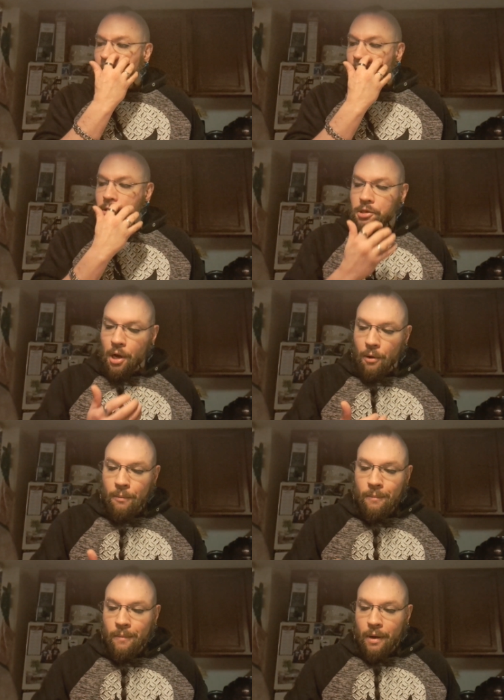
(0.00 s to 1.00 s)
So,
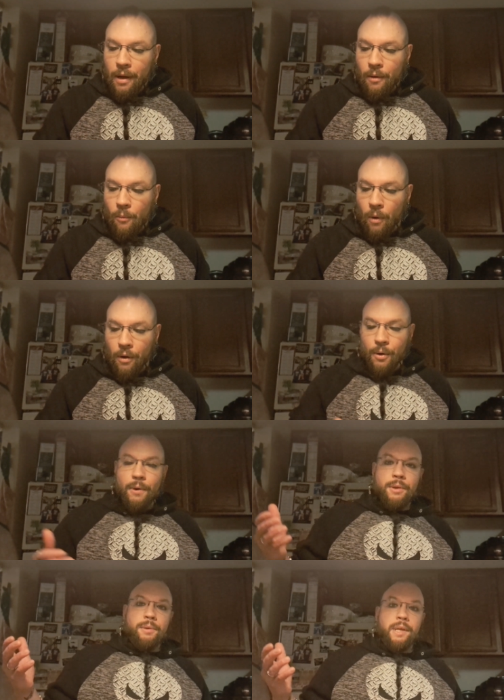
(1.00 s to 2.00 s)
while
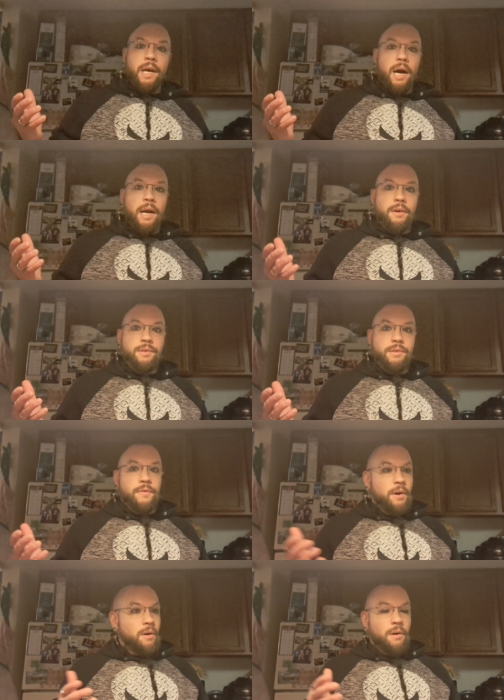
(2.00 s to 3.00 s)
going through the aisles of
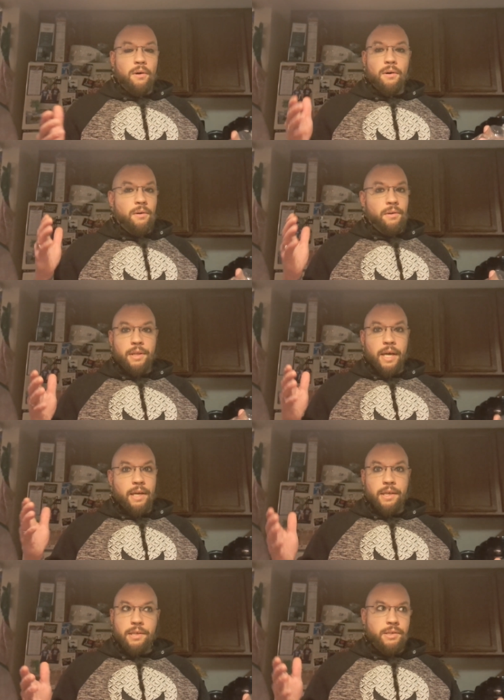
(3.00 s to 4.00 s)
all that
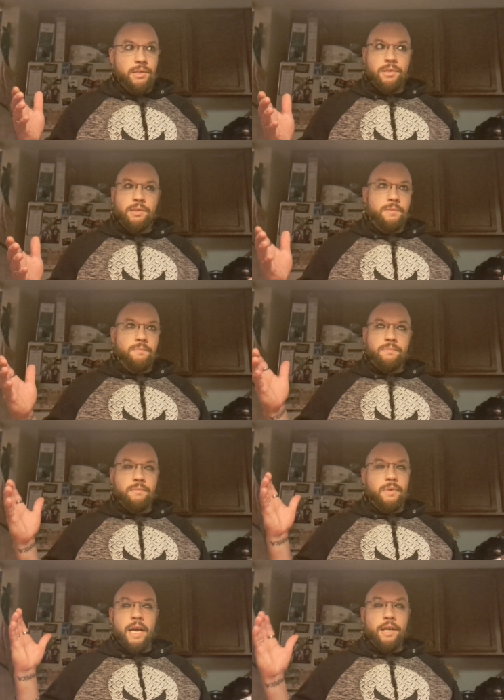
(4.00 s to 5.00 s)
is
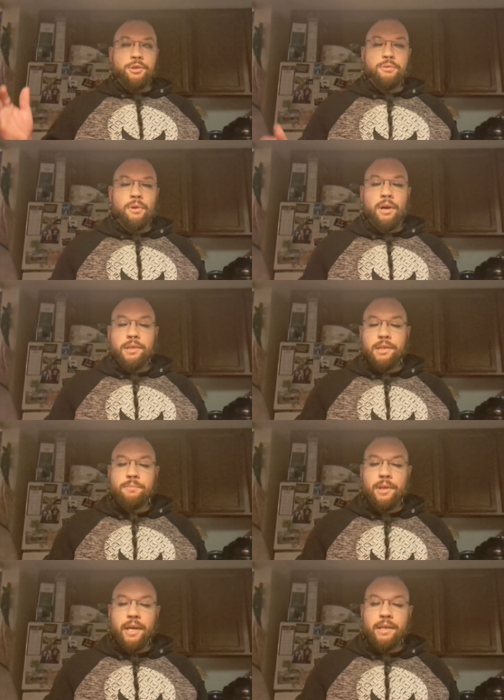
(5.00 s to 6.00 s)
natural on this
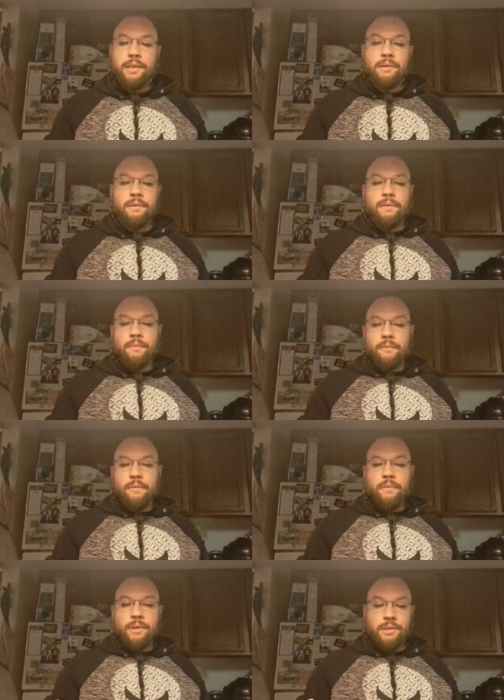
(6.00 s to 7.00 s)
planet,
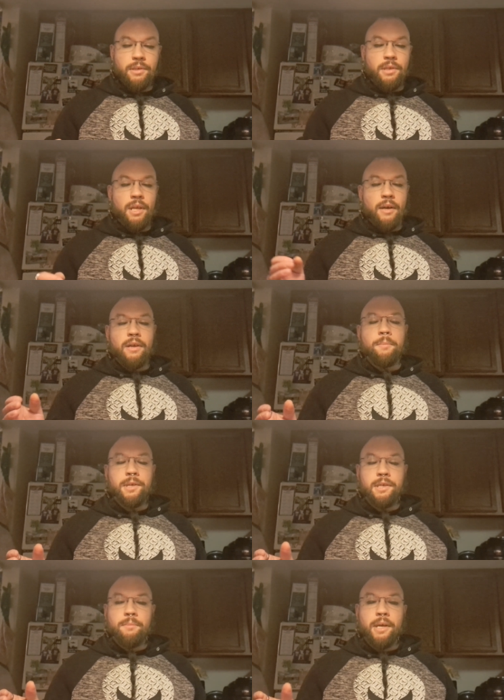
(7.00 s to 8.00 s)
because there's a lot of
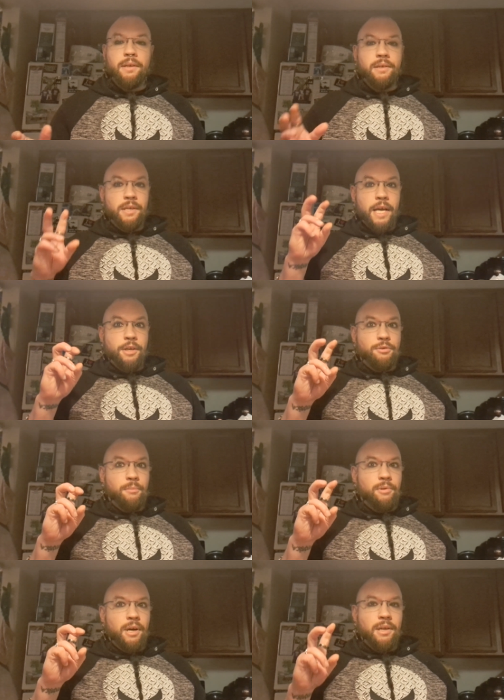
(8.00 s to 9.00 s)
companies that make natural
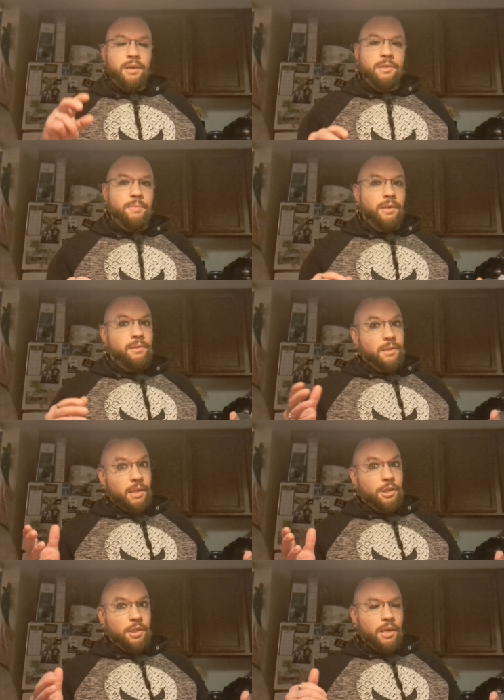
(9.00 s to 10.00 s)
products but
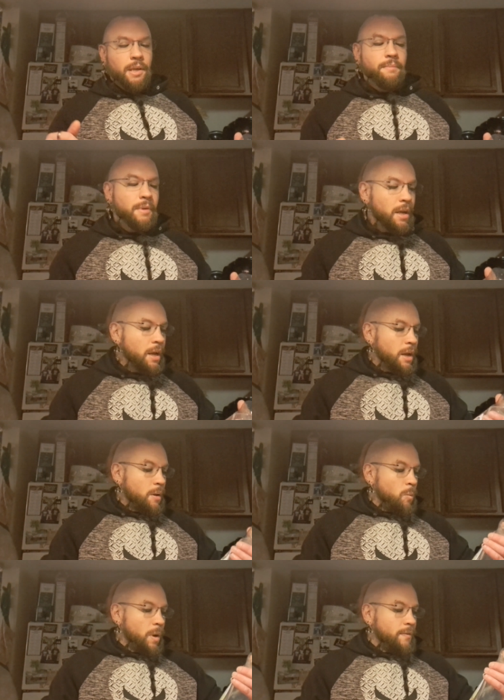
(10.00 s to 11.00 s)
sneak shit in,
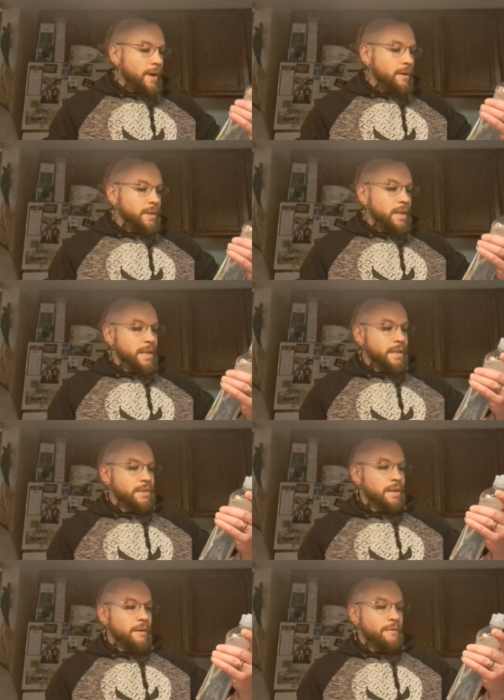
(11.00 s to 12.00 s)
we found this
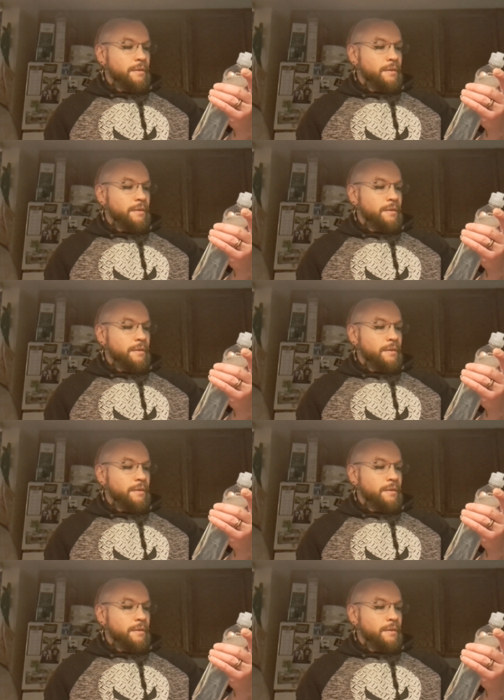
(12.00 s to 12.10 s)
stuff.